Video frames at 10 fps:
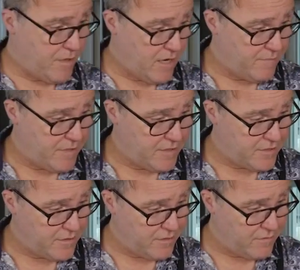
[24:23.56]
pop
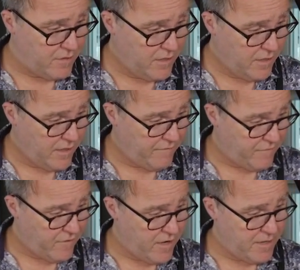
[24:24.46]
into a
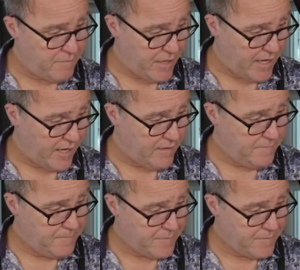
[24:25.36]
frying pan